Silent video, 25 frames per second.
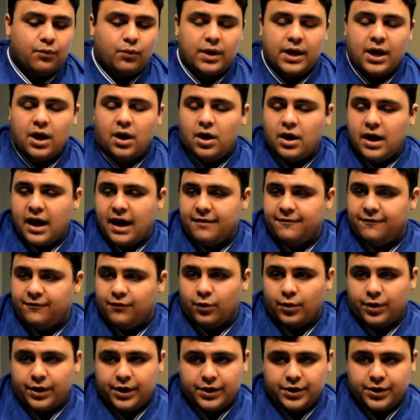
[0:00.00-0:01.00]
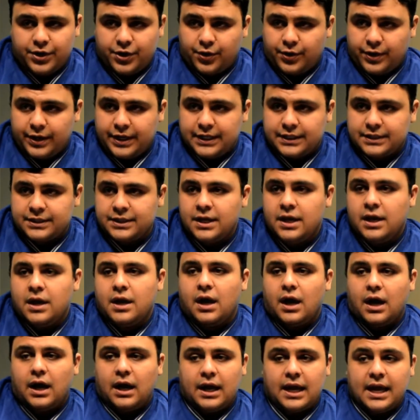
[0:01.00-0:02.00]
we all have four year degrees
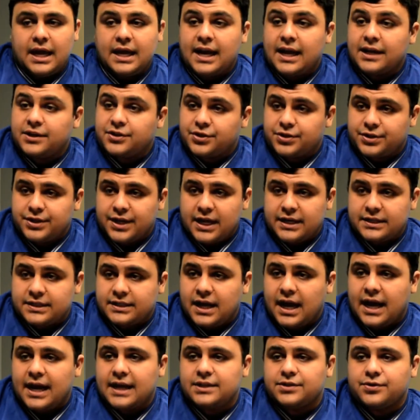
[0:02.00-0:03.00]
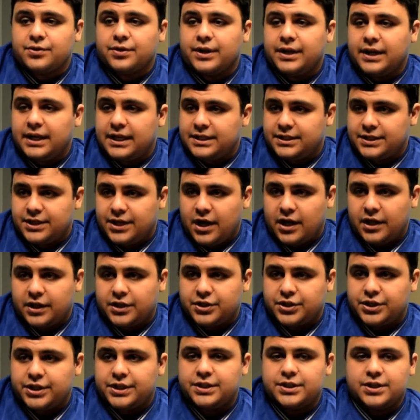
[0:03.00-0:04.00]
uh, in exercise science or
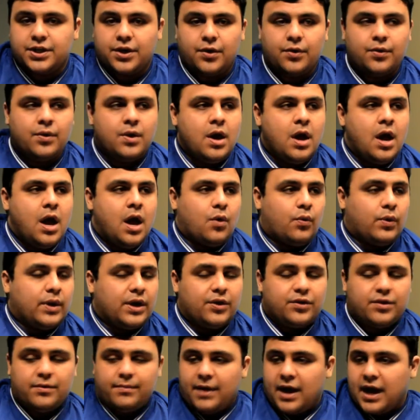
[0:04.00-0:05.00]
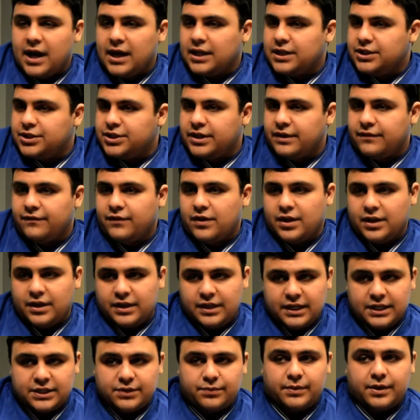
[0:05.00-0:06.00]
kinesiology. So we know the biology of all
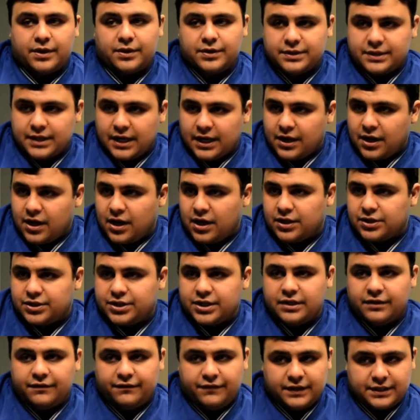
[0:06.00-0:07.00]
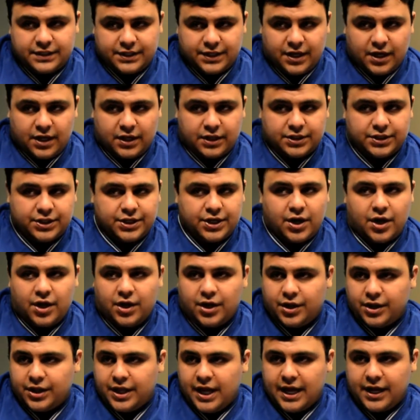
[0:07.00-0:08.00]
of this, we know the psychology, the physiology,
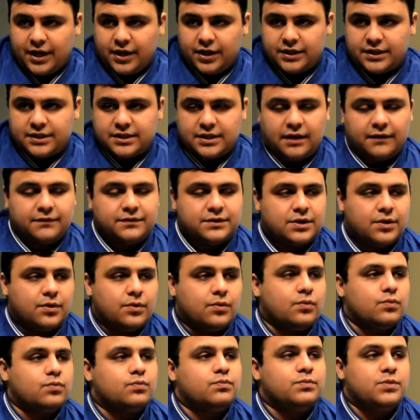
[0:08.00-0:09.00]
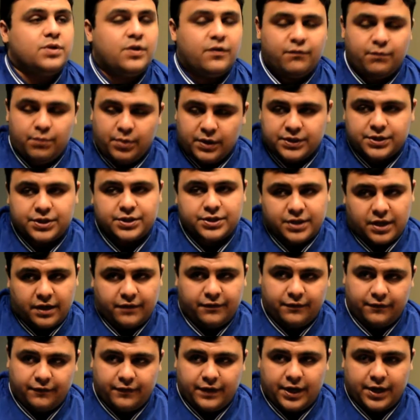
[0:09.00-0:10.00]
all of that good stuff. So you've put
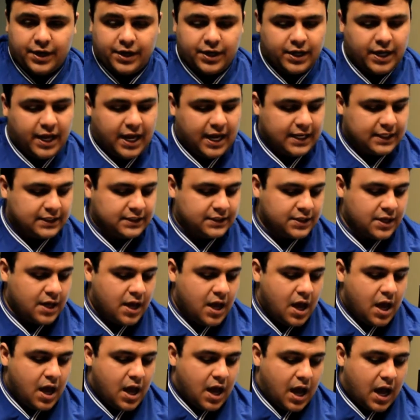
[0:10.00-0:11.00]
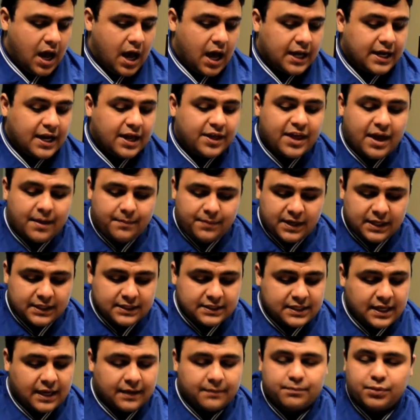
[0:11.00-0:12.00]
yourself in very good hands. Uh, now, that being
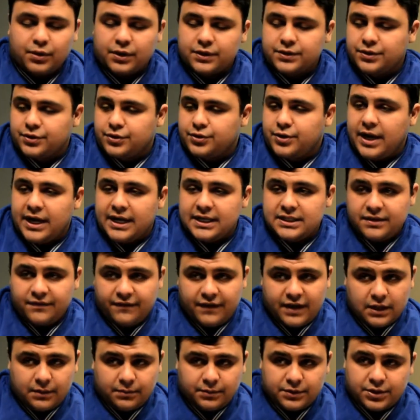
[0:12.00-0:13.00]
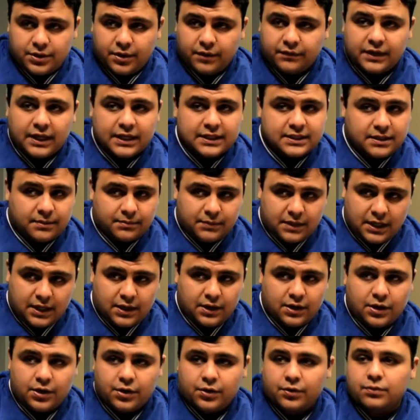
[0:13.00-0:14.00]
said, personal training is available to you if that's
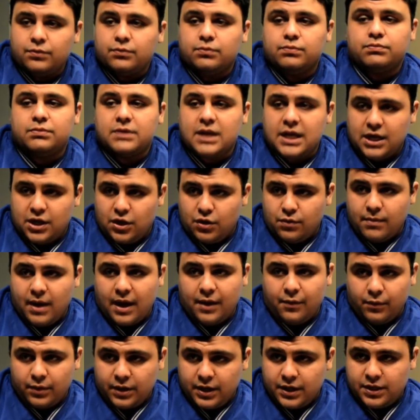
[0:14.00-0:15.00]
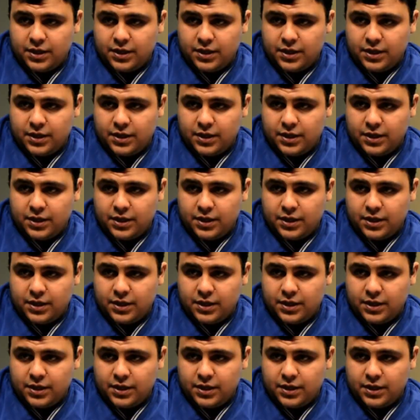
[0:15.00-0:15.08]
something you think you might want to